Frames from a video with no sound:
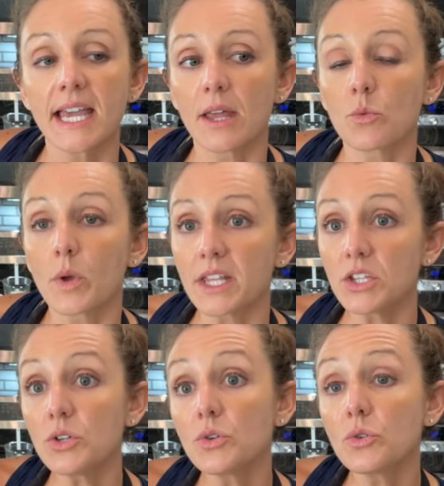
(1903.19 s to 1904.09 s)
And when
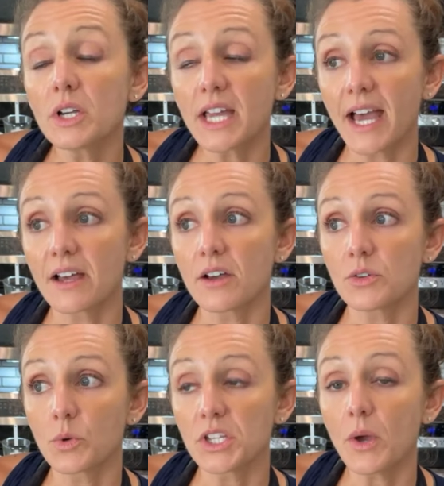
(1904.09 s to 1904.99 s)
you have
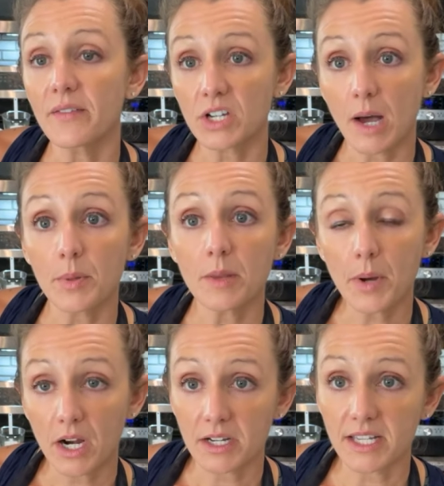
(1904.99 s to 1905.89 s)
when you have a couple of
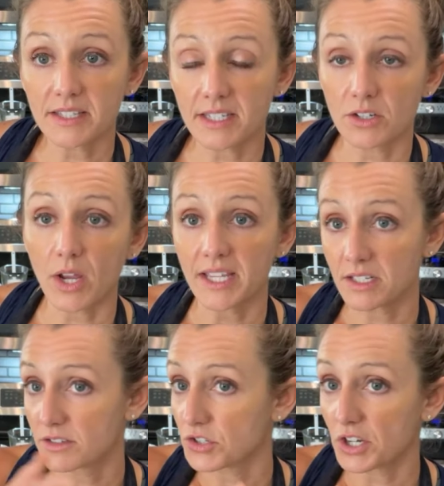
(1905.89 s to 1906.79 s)
parties, and I can
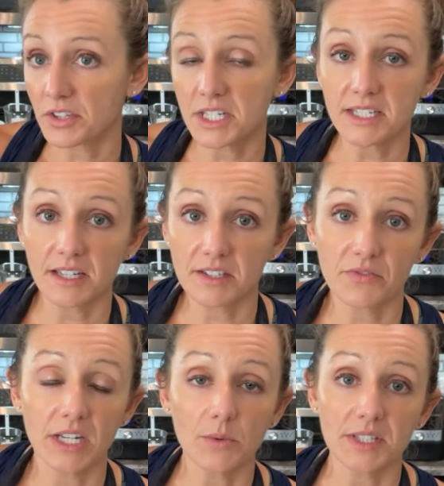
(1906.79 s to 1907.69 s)
share the details if
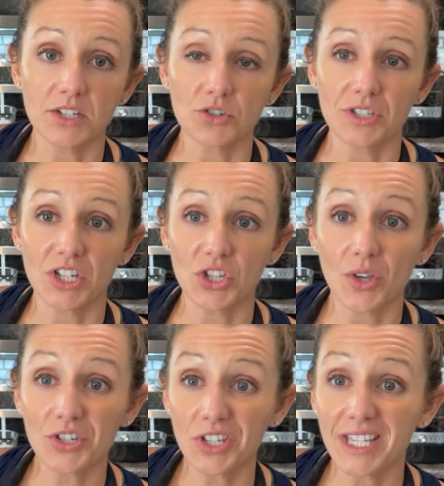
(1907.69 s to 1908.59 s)
anyone's interested, you
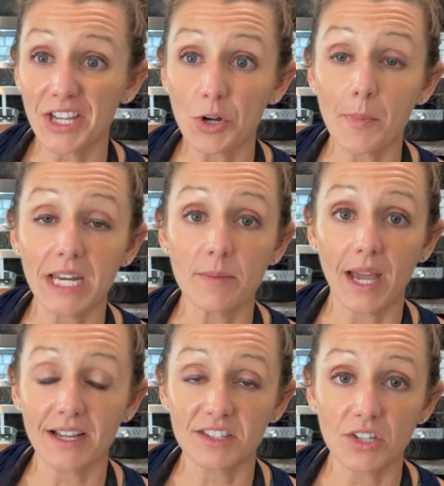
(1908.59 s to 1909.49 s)
actually get your money
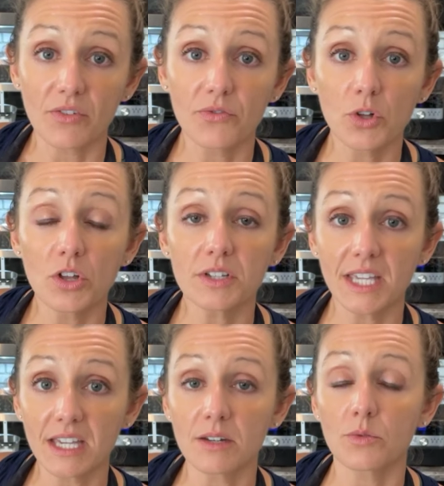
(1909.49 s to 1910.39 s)
back. It's a full
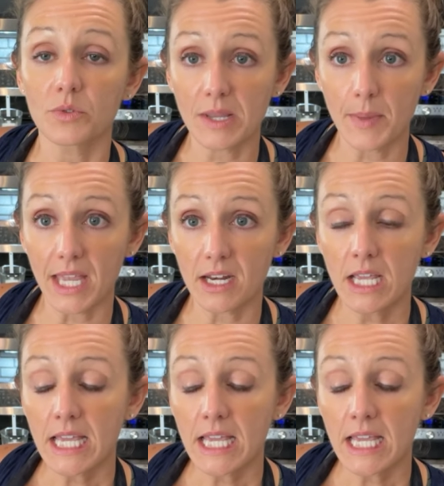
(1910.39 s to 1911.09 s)
kit rebate.